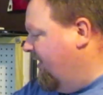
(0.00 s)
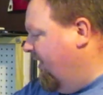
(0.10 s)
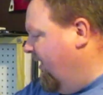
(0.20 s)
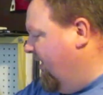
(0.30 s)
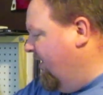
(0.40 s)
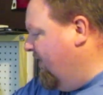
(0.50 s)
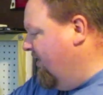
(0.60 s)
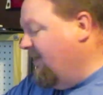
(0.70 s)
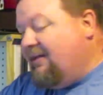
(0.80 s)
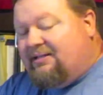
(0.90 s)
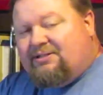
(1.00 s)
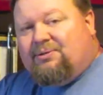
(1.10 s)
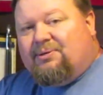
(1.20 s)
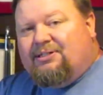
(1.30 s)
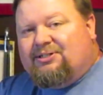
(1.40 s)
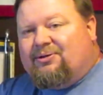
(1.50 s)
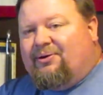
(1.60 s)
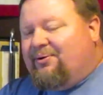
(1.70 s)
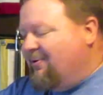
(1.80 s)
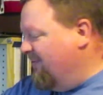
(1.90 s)
And that story's
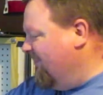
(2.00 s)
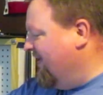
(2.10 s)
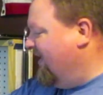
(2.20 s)
true.